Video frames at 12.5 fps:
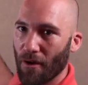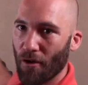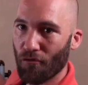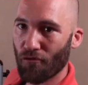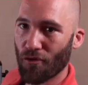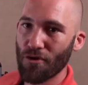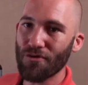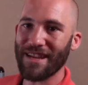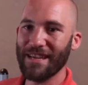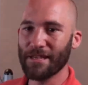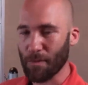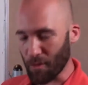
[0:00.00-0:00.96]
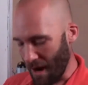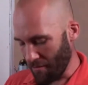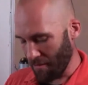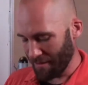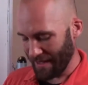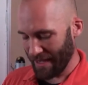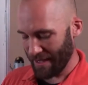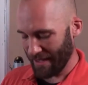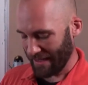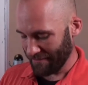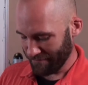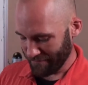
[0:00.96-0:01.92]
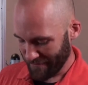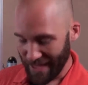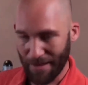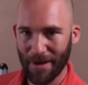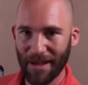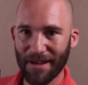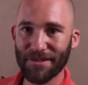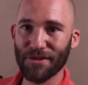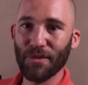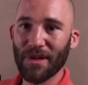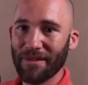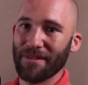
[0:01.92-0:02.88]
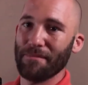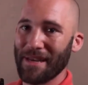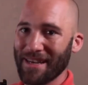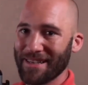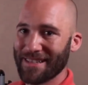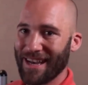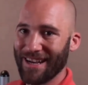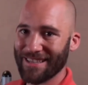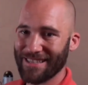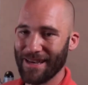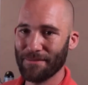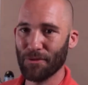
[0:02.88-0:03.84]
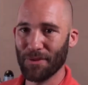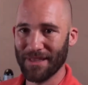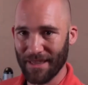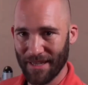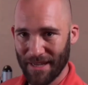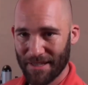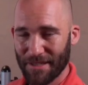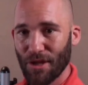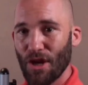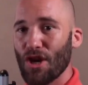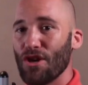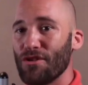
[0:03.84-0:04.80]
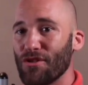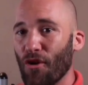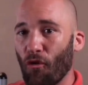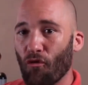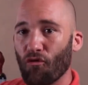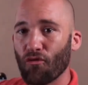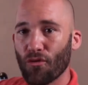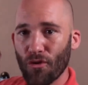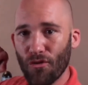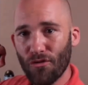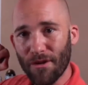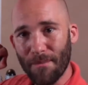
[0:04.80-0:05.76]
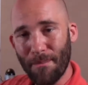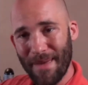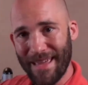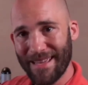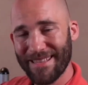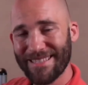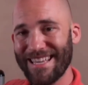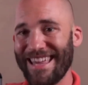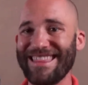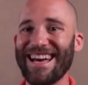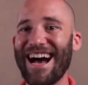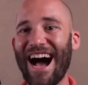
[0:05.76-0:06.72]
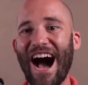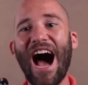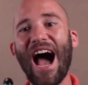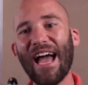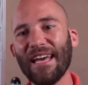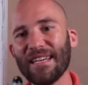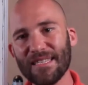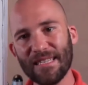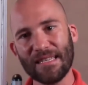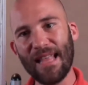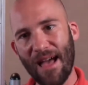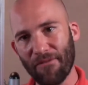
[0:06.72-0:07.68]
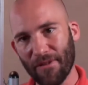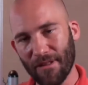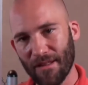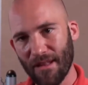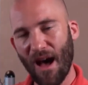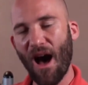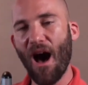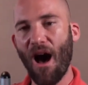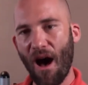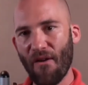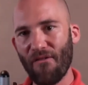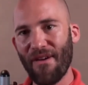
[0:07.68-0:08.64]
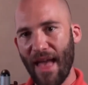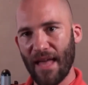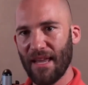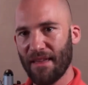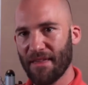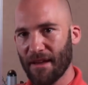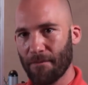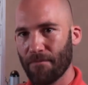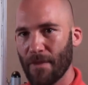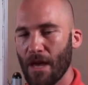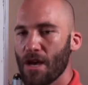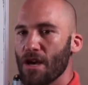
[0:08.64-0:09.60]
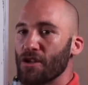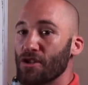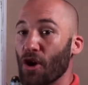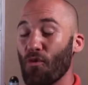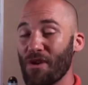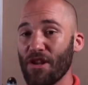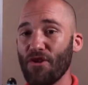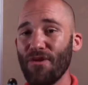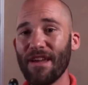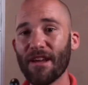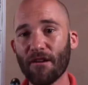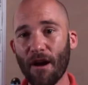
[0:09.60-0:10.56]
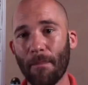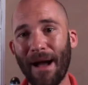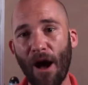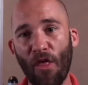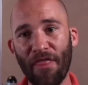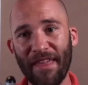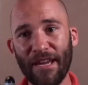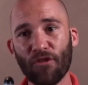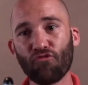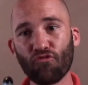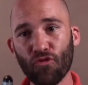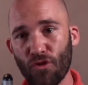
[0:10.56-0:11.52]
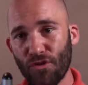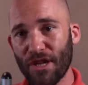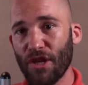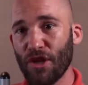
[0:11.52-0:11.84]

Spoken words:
Root is probably the biggest or one of the biggest concepts with Linux. So root means the highest level of anything. So when you hear about the root